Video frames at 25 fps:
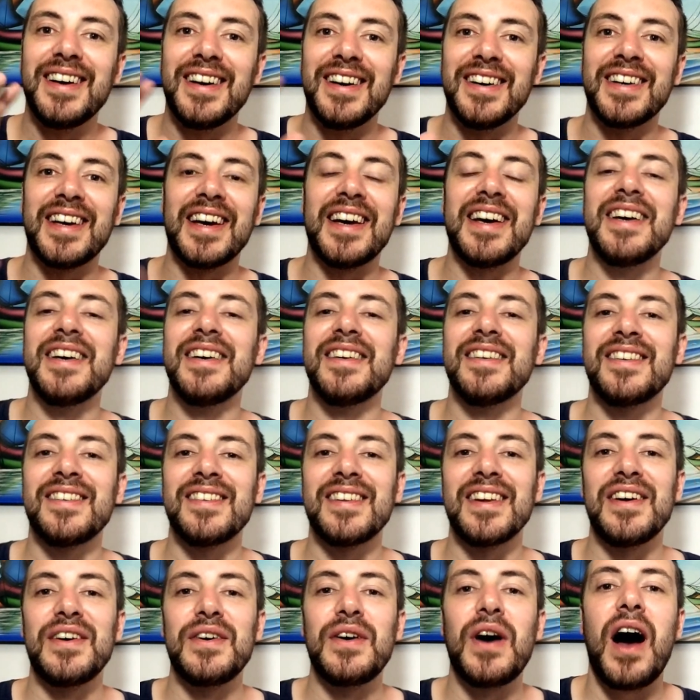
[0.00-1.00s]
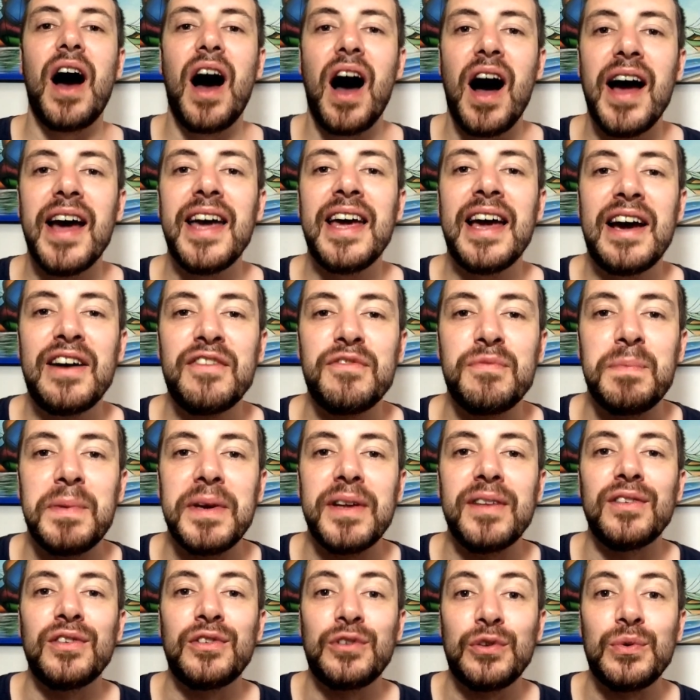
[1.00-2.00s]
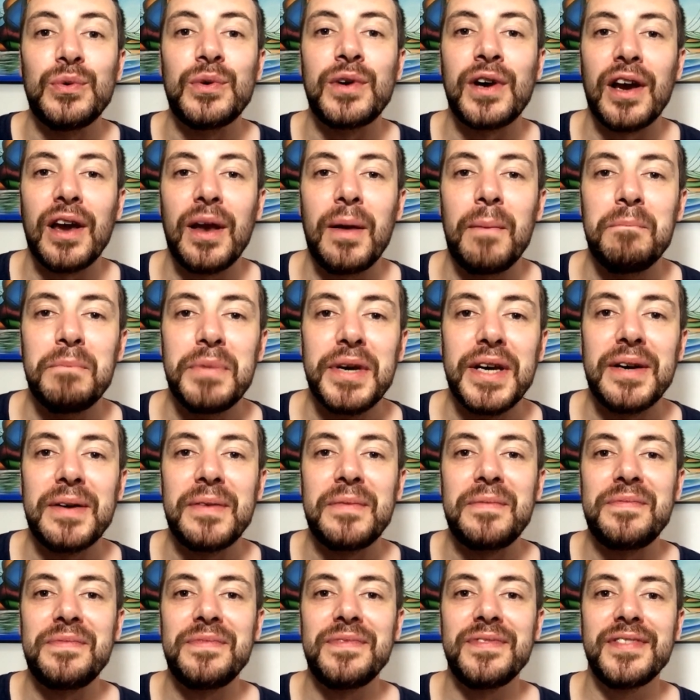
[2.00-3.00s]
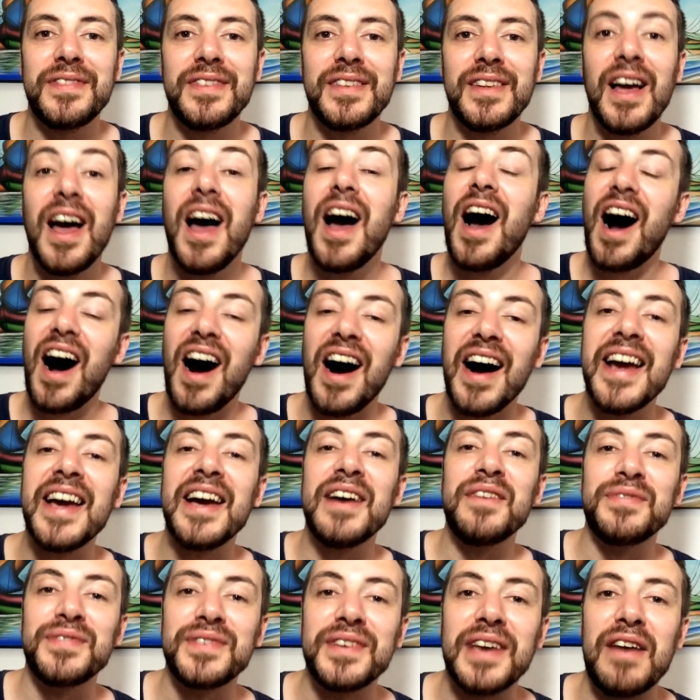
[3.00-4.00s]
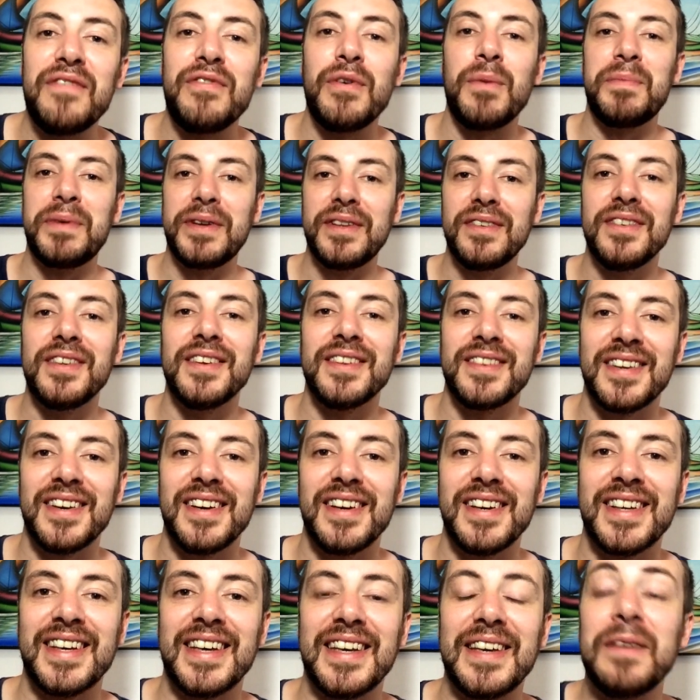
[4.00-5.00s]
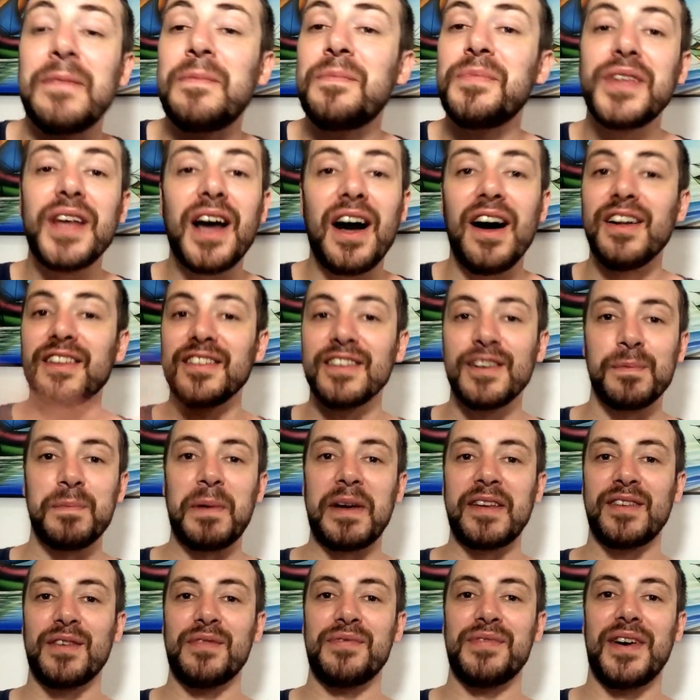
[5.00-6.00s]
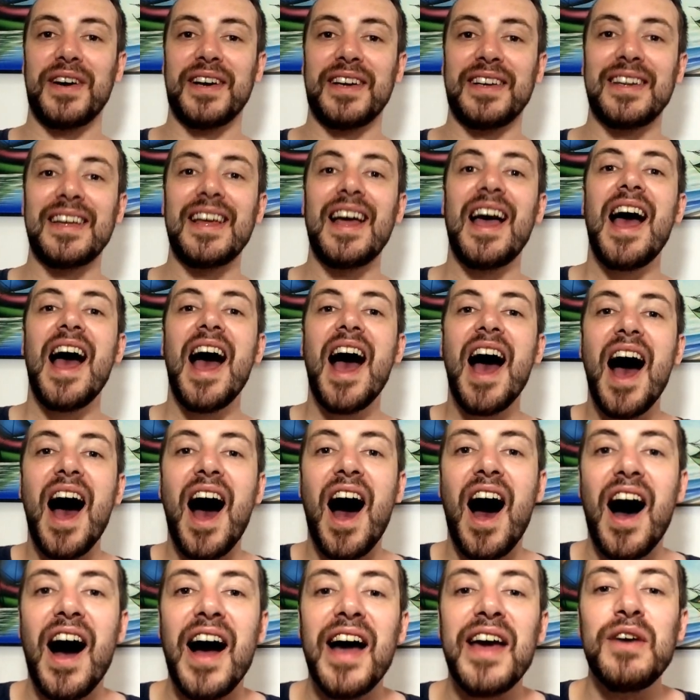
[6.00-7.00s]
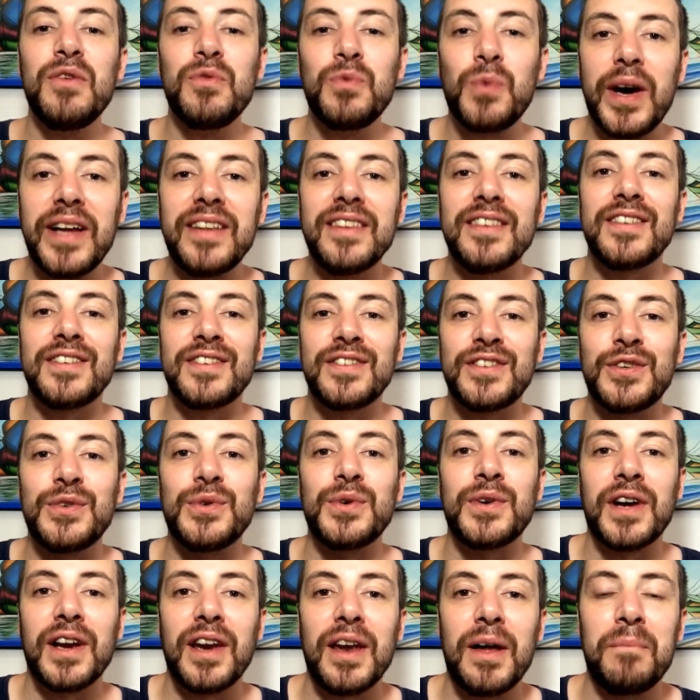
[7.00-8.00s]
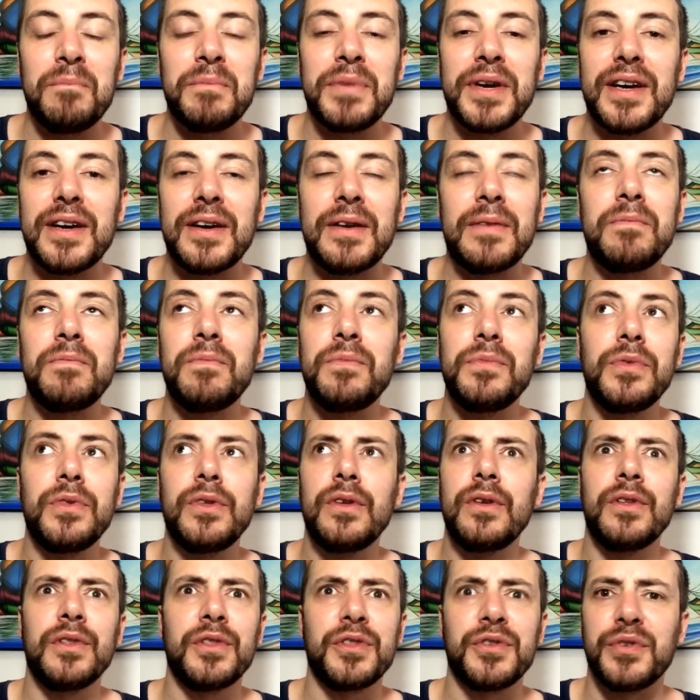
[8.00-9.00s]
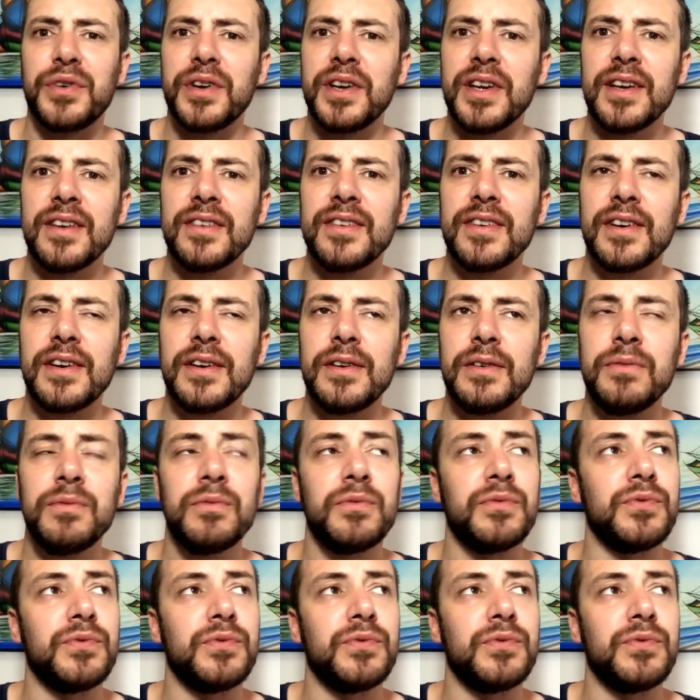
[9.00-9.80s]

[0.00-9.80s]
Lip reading: Okay, so I have been to Colombia. I have never been to Turkey. Unspecified. I went to Colombia 3 years ago,